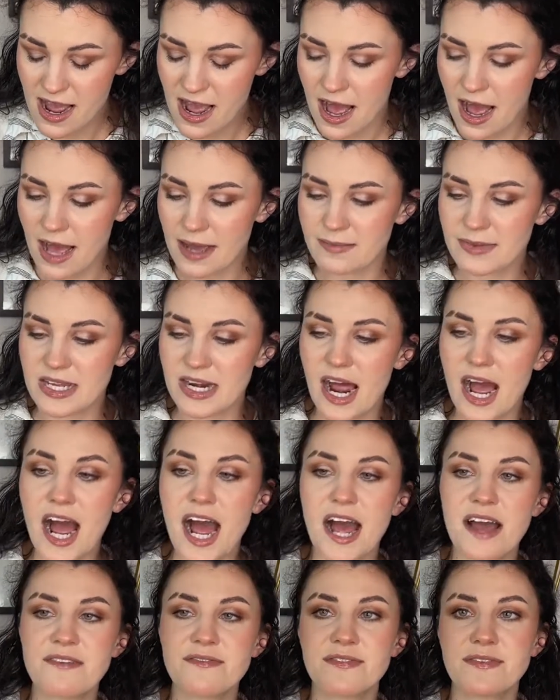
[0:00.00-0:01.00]
I mean,
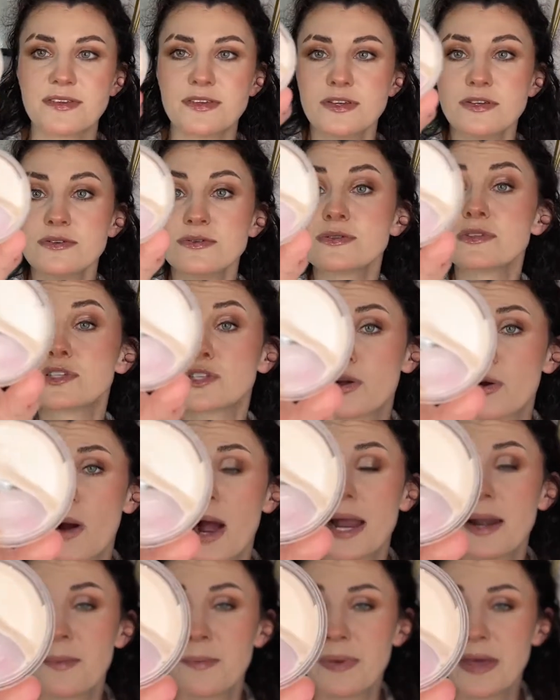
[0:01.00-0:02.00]
I've used
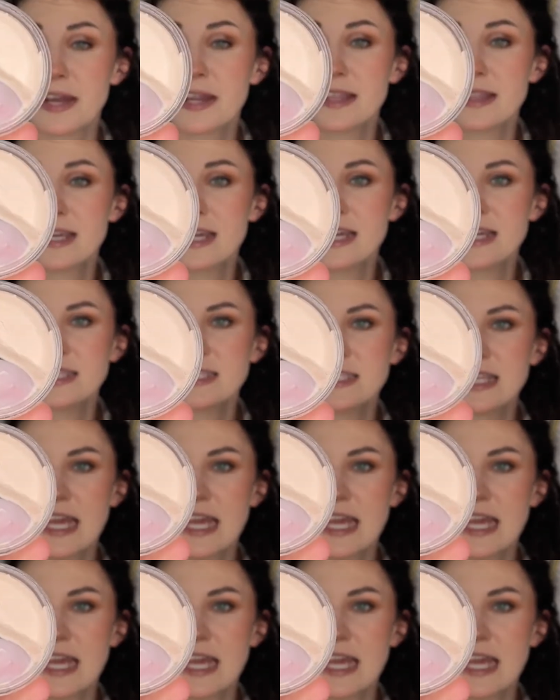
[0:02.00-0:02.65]
quite a bit of this,